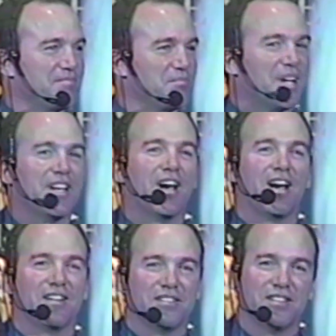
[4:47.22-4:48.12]
but
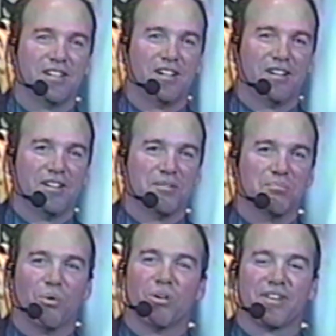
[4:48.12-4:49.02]
none
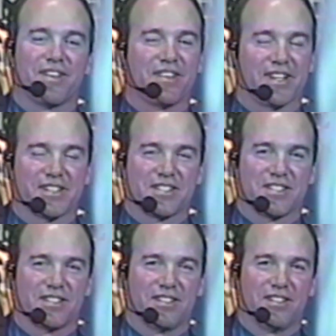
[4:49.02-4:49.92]
more than this.
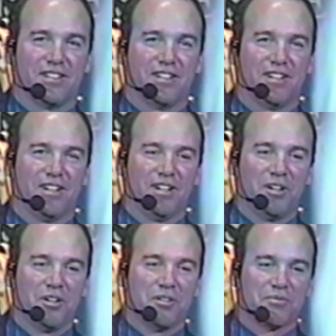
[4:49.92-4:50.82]

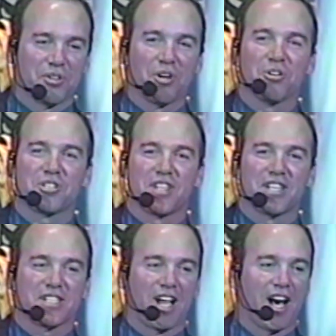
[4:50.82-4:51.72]
For those in
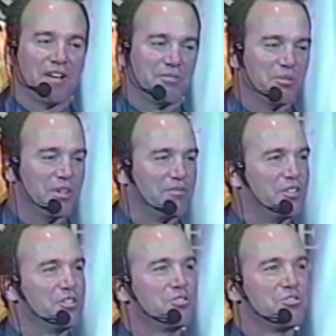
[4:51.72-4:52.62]
this life who
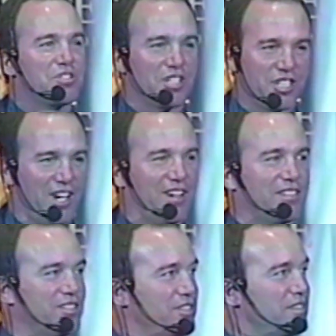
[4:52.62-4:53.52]
refuse to
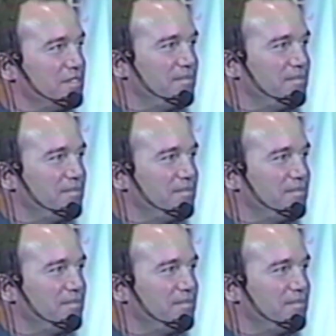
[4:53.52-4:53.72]
change,